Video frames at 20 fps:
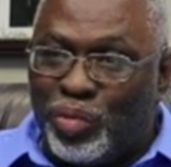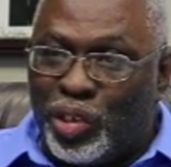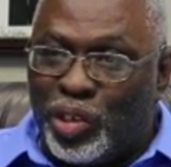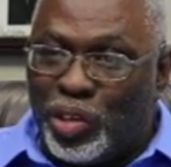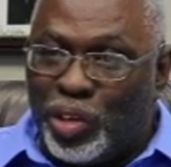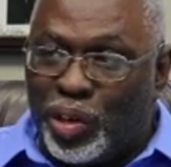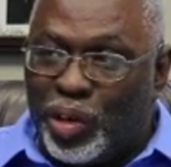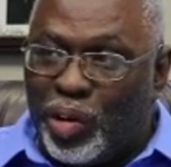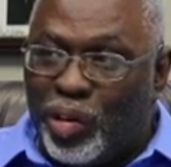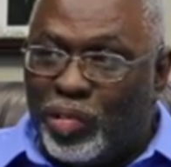
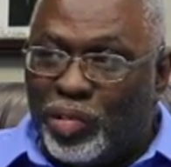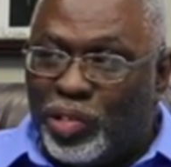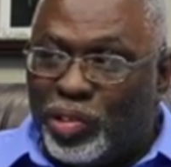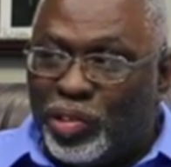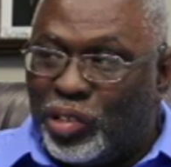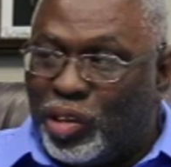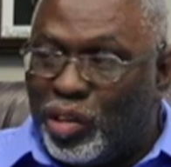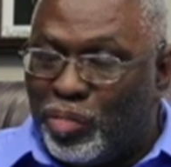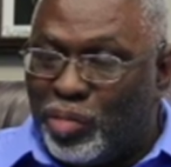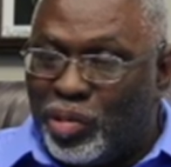when you go
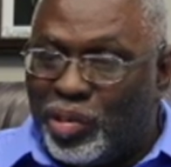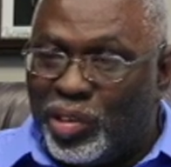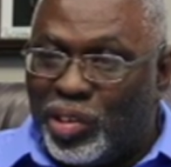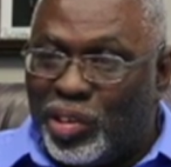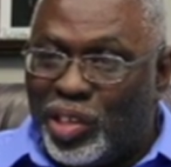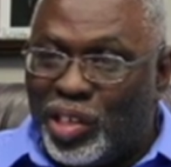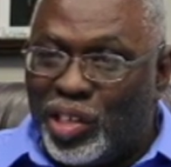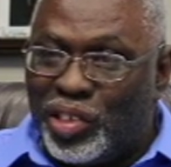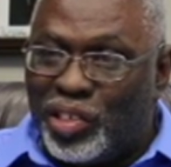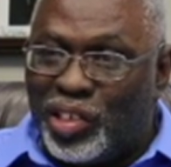to
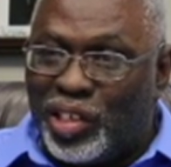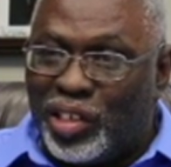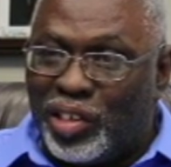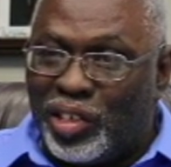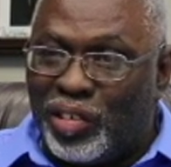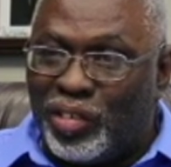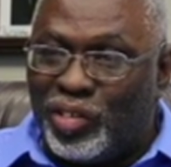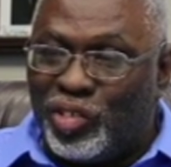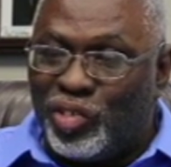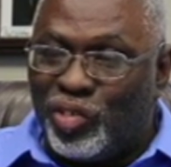communities and
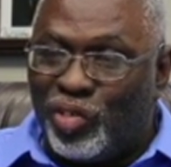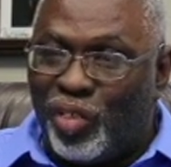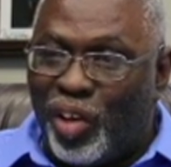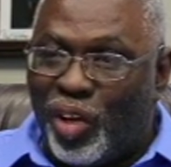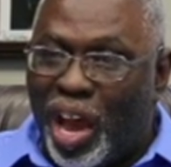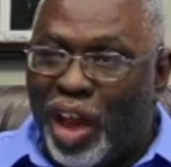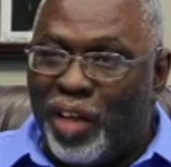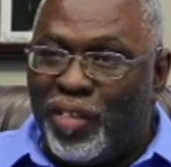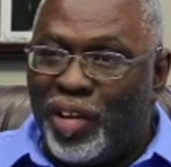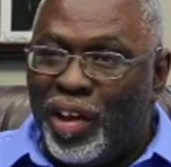you
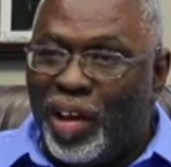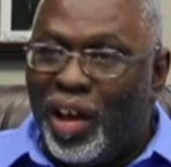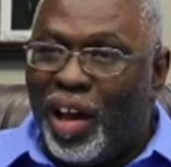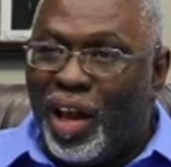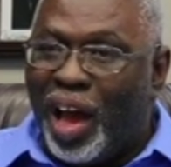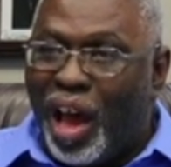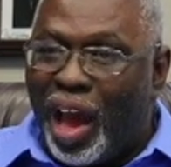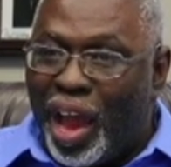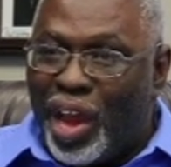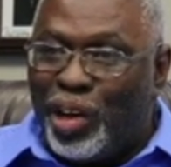have
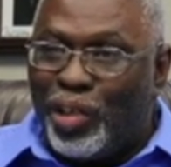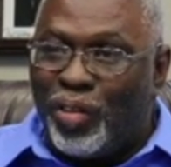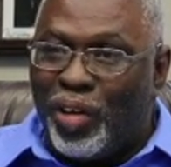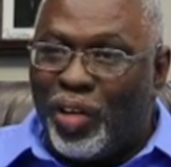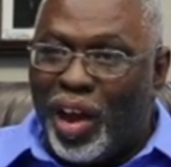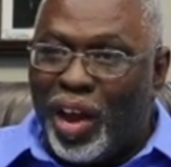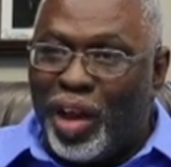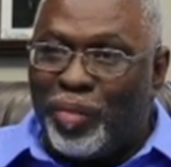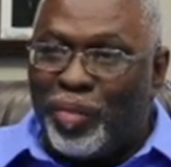high crime,